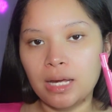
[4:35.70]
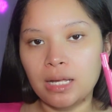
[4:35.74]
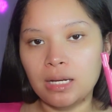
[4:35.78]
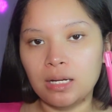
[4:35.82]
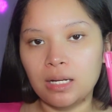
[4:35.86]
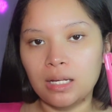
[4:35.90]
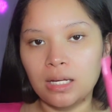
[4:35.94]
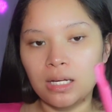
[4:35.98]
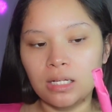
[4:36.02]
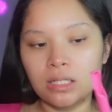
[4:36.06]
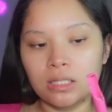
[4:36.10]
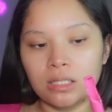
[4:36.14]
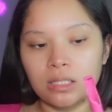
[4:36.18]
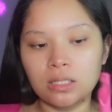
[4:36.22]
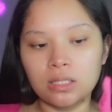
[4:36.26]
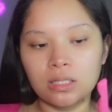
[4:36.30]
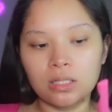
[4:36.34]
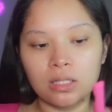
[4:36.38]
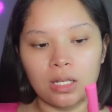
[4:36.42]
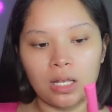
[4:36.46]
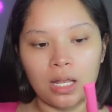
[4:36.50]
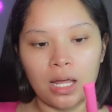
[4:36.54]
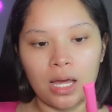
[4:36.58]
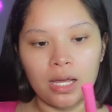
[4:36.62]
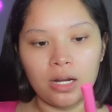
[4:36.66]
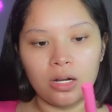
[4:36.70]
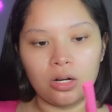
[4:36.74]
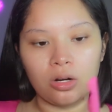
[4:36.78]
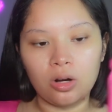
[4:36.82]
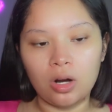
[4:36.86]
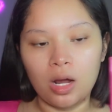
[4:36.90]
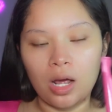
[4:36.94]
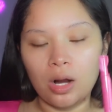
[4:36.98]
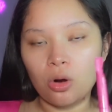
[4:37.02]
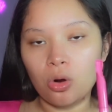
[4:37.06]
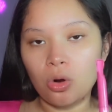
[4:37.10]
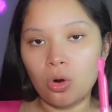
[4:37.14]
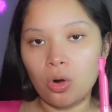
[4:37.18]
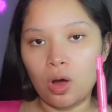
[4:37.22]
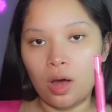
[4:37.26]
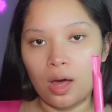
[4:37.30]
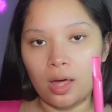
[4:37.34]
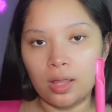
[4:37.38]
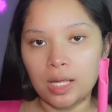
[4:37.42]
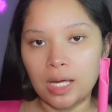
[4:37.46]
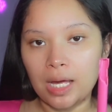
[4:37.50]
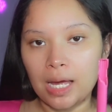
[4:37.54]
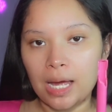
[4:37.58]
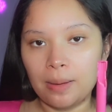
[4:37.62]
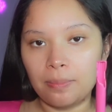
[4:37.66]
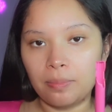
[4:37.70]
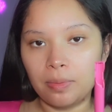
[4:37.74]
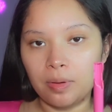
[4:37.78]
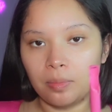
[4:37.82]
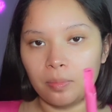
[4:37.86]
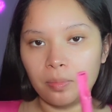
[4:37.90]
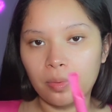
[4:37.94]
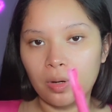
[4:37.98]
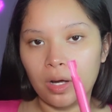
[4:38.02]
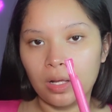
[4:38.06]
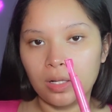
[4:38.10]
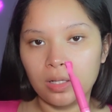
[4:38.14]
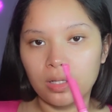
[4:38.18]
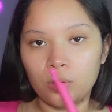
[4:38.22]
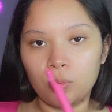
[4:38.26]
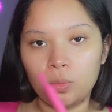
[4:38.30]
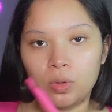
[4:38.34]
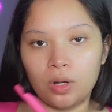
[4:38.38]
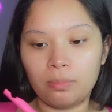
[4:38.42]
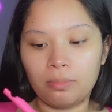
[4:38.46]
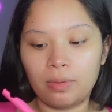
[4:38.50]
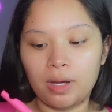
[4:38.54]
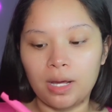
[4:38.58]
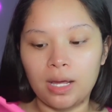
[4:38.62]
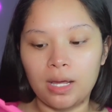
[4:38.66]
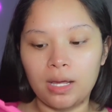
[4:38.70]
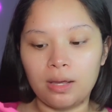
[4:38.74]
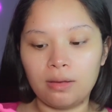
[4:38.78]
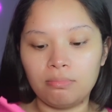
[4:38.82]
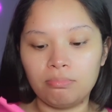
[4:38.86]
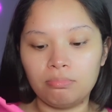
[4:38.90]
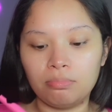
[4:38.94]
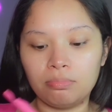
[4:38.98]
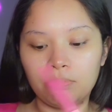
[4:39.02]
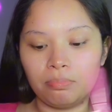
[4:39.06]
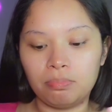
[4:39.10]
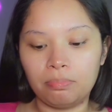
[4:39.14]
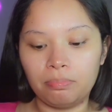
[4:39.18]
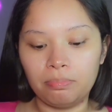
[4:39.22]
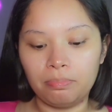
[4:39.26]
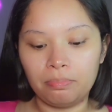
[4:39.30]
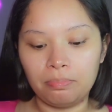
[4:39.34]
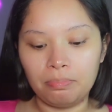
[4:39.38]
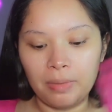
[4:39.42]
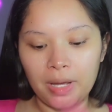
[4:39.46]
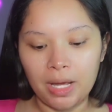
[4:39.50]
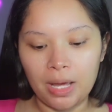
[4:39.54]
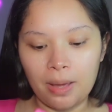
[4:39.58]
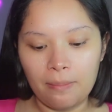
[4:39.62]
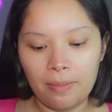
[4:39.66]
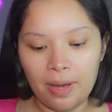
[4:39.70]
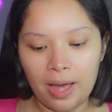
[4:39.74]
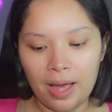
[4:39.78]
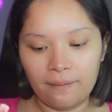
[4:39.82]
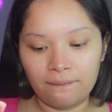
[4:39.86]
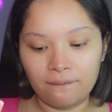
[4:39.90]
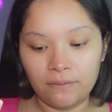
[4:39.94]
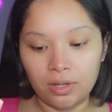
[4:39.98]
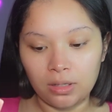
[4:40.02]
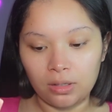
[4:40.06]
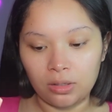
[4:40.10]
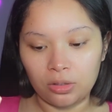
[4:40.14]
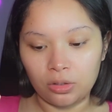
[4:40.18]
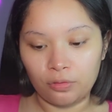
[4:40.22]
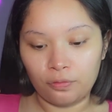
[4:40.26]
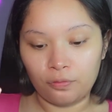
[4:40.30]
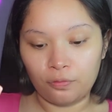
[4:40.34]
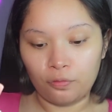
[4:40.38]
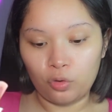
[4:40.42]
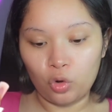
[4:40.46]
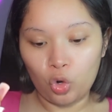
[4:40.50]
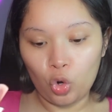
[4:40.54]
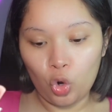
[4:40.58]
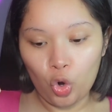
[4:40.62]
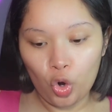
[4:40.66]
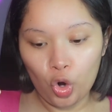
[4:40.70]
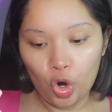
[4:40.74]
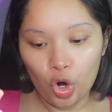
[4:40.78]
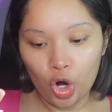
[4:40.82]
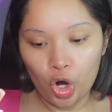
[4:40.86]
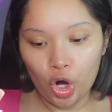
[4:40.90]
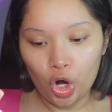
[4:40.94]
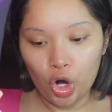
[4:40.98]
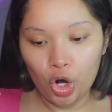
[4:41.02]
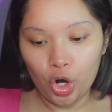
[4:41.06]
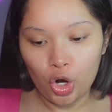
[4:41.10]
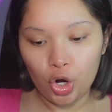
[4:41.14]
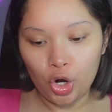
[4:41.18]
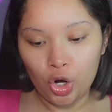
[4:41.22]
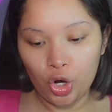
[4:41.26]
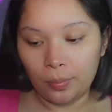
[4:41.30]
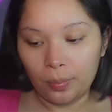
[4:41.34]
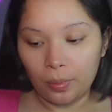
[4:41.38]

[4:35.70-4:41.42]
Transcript: NYX liner. I don't know how that happened. Probably when my makeup bag fell on the floor.